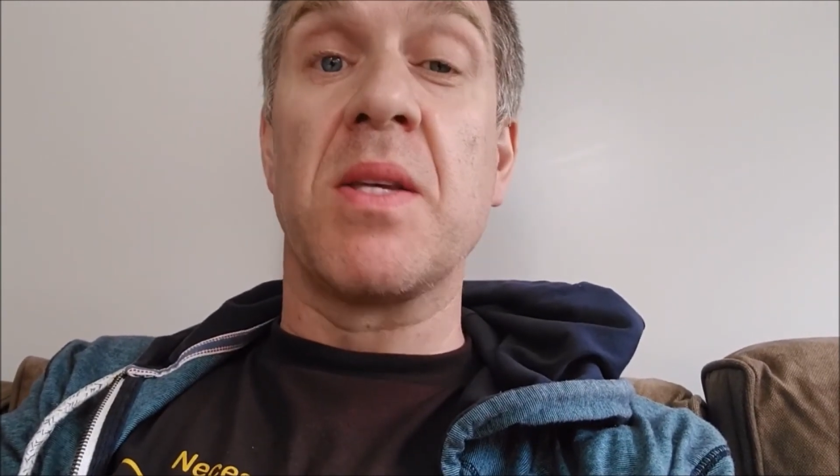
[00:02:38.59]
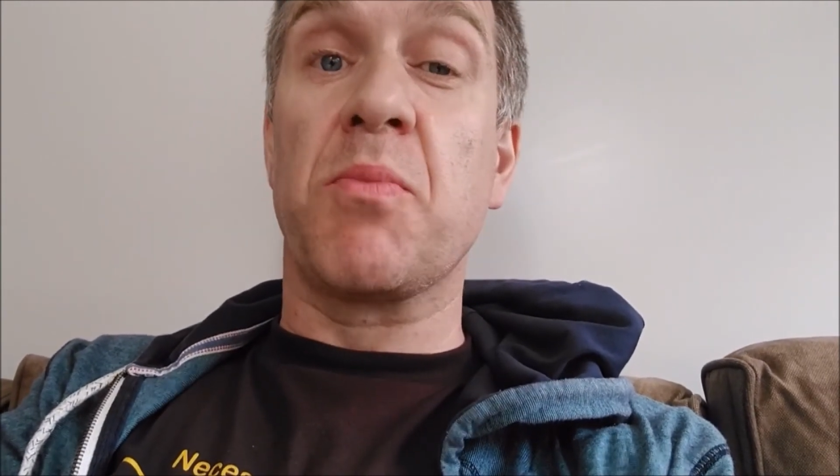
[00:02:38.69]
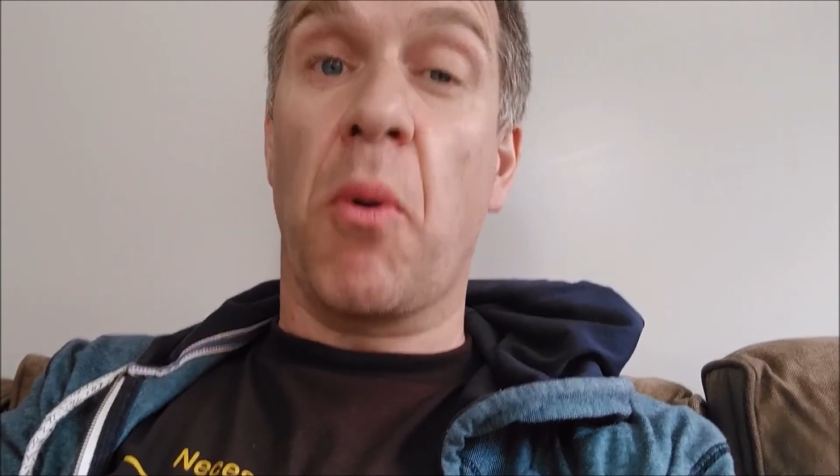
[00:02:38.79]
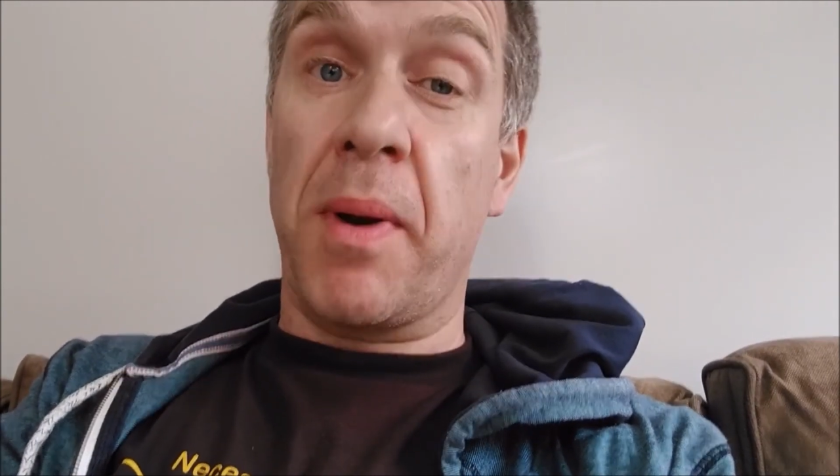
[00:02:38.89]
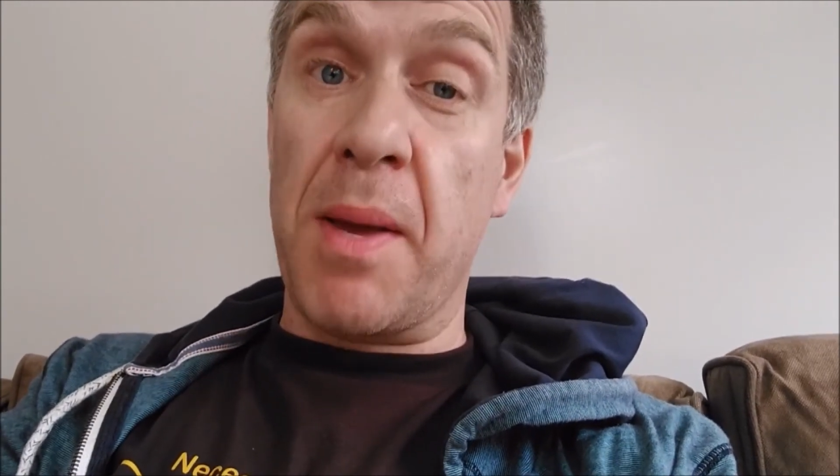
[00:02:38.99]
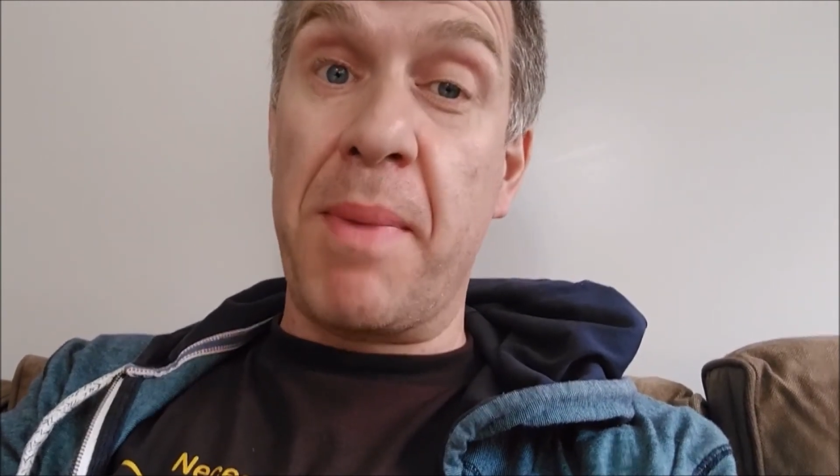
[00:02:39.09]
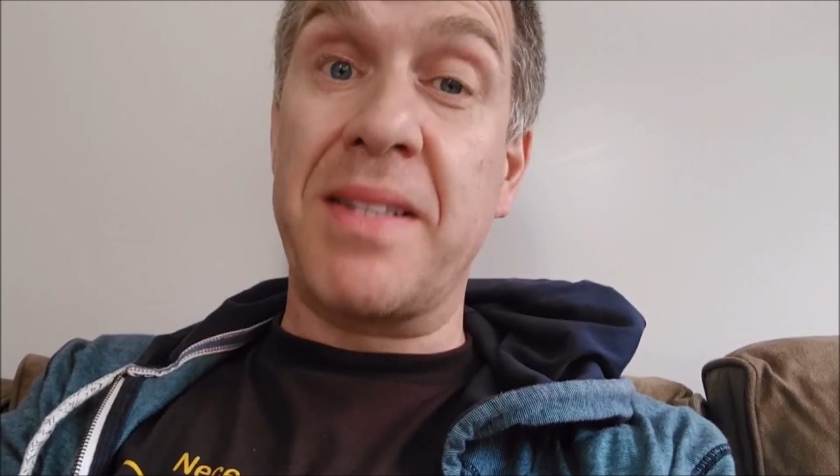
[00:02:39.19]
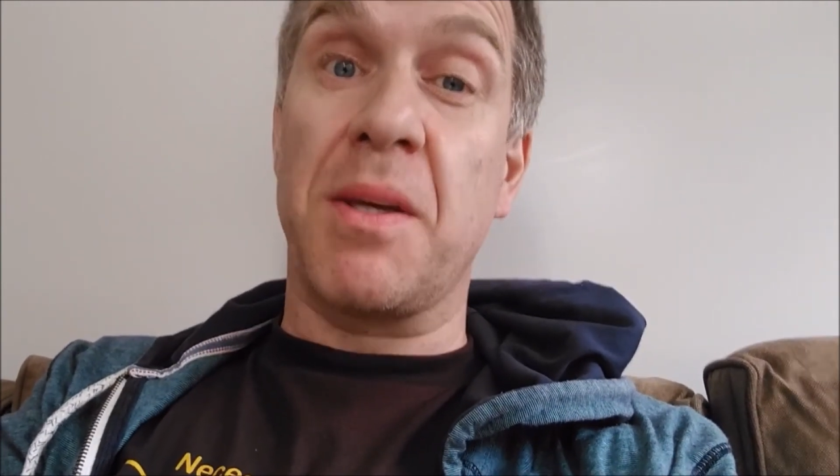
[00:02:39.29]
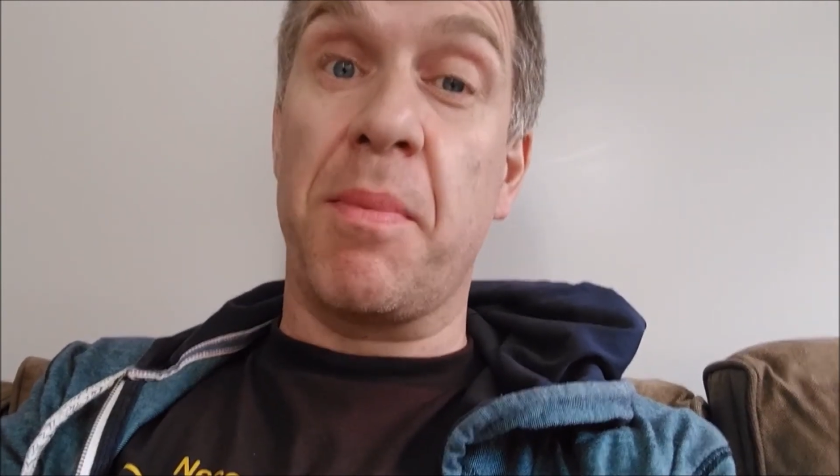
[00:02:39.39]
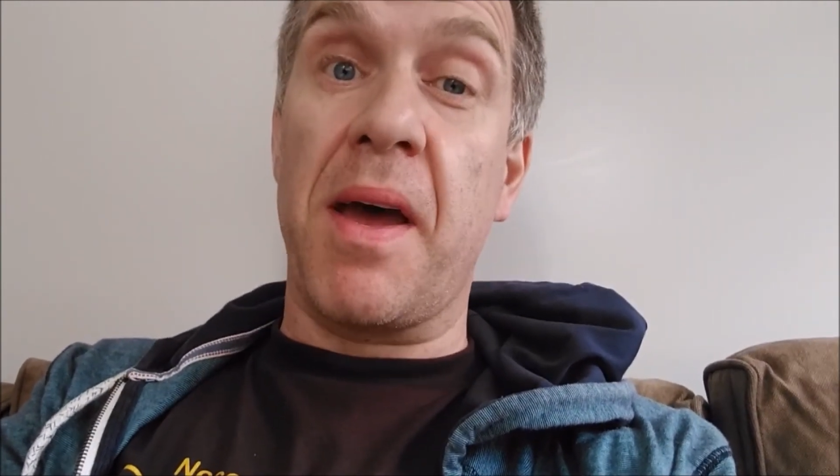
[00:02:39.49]
it's probably a
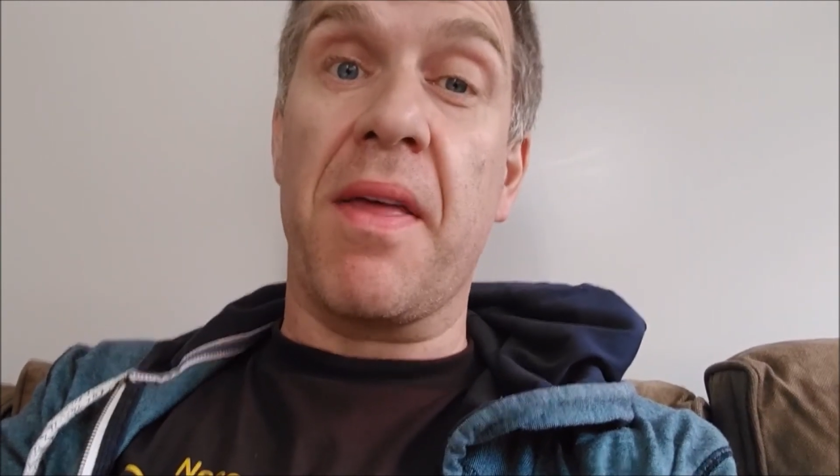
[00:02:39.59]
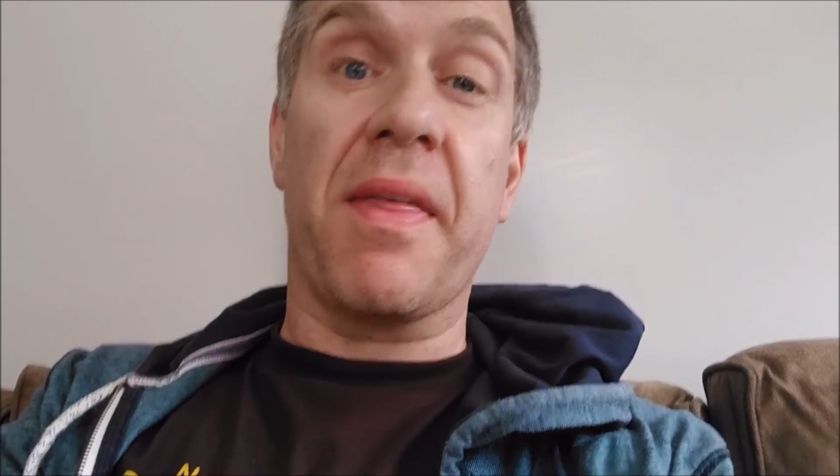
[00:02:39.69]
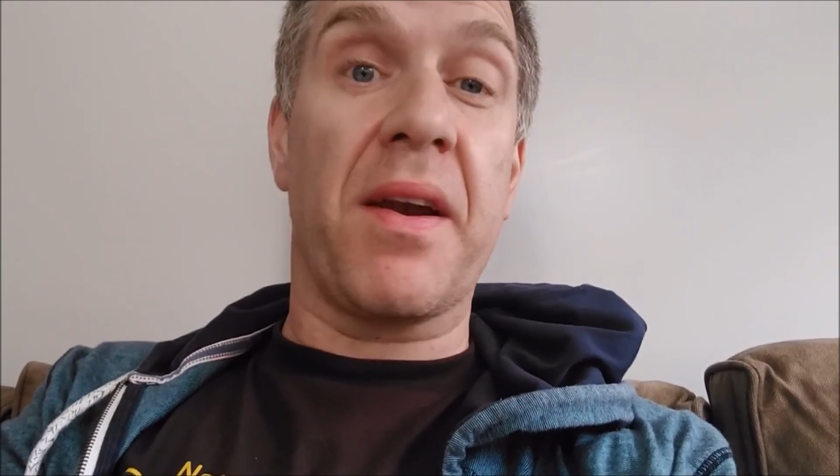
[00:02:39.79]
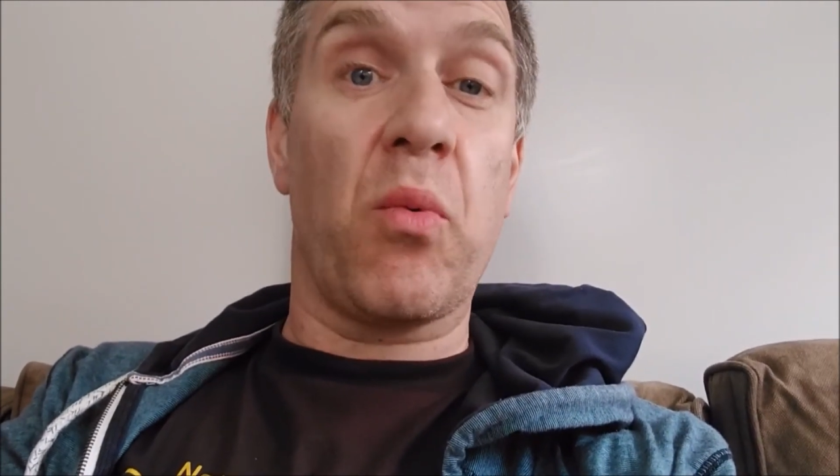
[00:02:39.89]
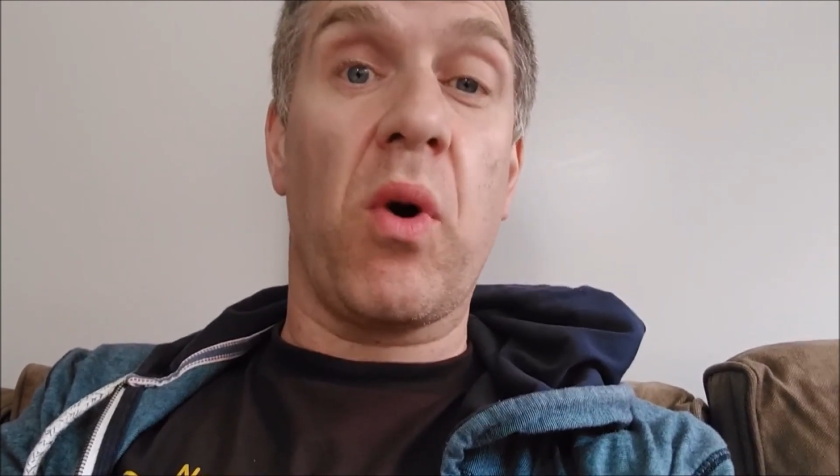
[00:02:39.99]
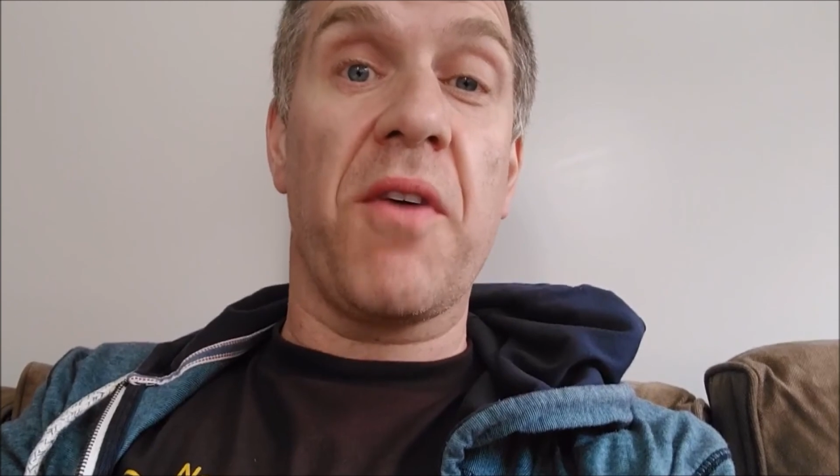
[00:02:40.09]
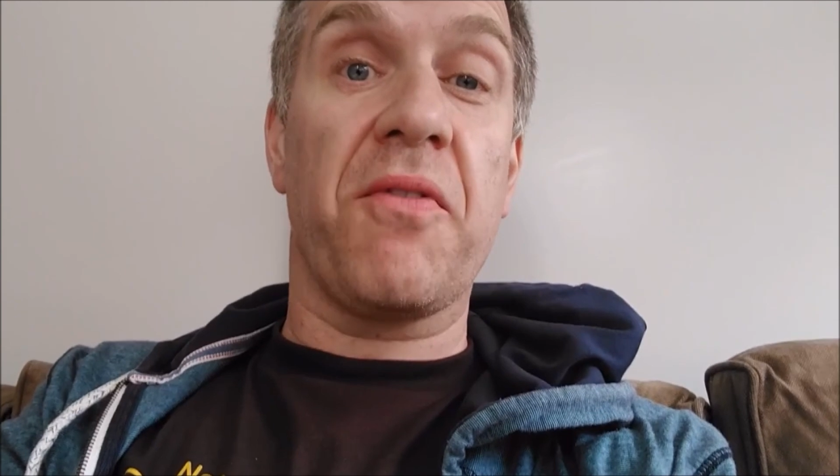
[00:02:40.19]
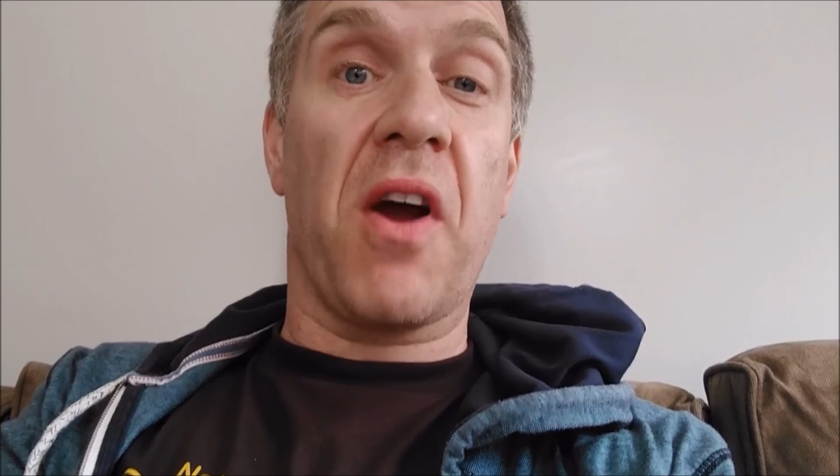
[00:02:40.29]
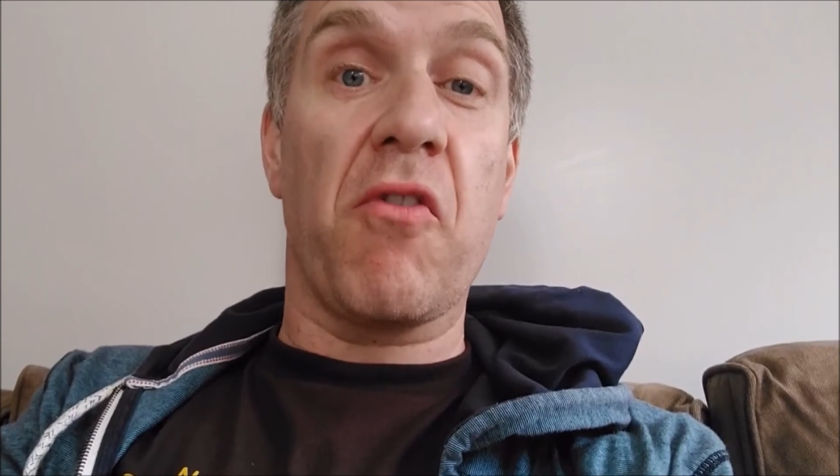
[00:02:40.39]
better bet than a Wi-Fi